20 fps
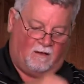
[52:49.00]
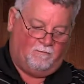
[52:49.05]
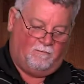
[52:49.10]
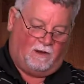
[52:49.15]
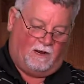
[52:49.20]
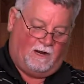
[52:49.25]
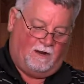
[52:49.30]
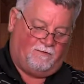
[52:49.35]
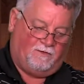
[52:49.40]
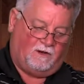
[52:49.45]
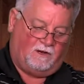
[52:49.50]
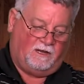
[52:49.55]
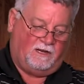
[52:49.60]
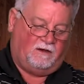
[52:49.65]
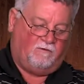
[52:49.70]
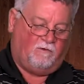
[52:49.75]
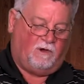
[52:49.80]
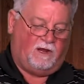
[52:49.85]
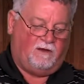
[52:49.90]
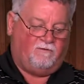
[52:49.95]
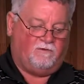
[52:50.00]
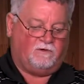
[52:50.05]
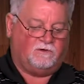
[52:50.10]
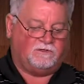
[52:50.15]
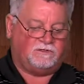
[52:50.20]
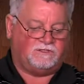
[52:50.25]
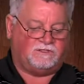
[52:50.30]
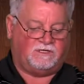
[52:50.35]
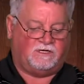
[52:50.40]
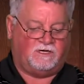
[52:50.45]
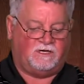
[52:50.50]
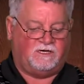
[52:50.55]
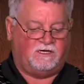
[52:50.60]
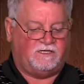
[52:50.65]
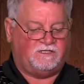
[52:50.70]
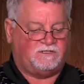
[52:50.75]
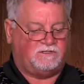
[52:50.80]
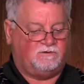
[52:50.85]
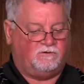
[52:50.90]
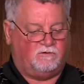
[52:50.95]
Behind the lien waivers
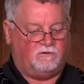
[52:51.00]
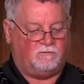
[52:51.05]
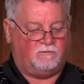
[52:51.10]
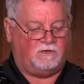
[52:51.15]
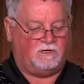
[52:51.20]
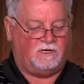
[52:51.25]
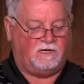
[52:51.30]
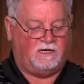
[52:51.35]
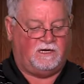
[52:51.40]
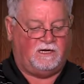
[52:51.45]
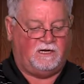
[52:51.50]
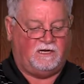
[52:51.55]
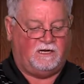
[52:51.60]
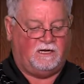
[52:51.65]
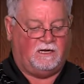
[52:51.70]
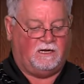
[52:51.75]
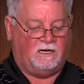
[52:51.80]
is normally,